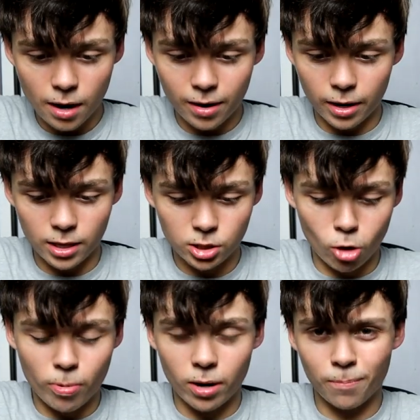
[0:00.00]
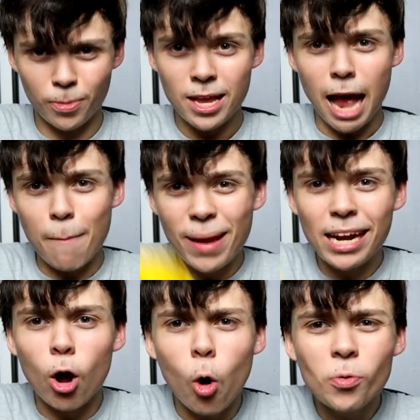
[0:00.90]
Alright, let's open them. I paid
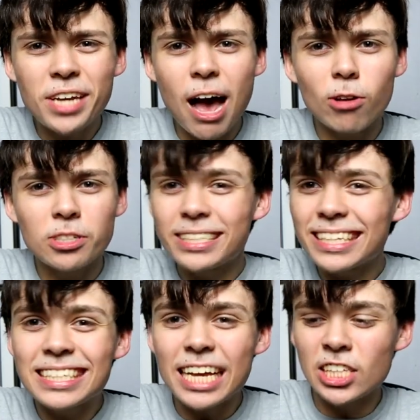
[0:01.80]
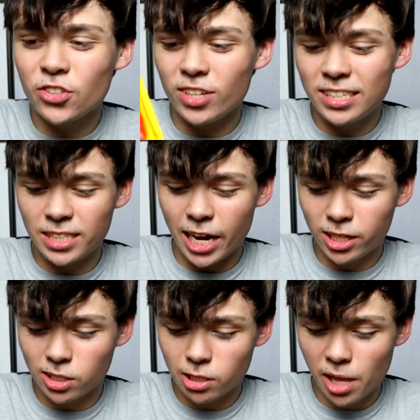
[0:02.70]
a whole dollar six cents for these
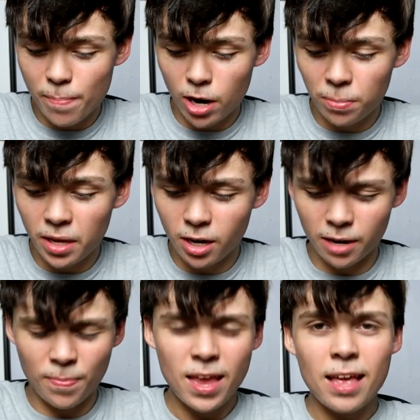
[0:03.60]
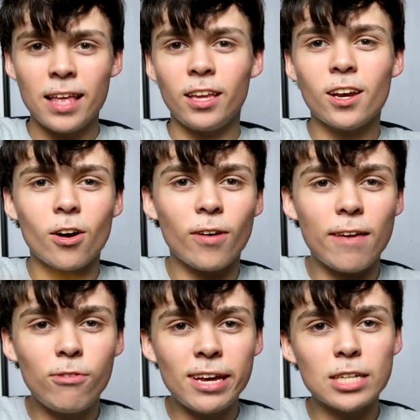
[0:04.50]
suckers, so they better be good. You know,
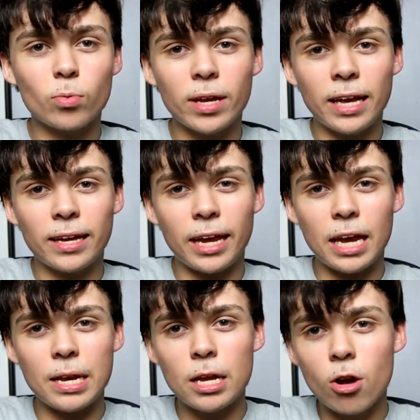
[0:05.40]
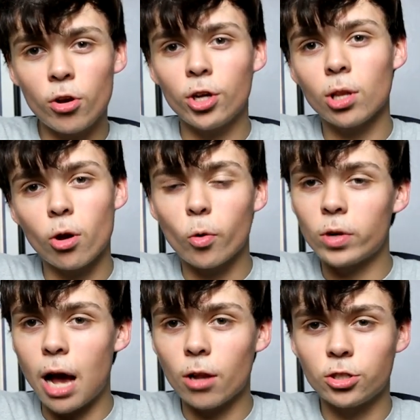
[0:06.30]
if you guys want to get candy, go to your local
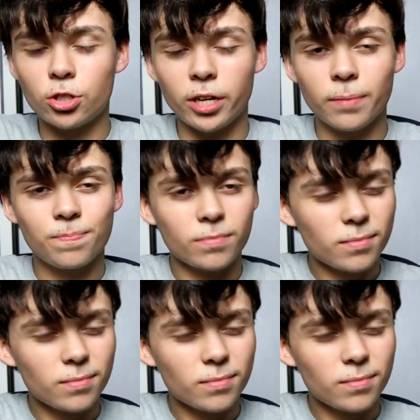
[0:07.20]
Dollar Tree.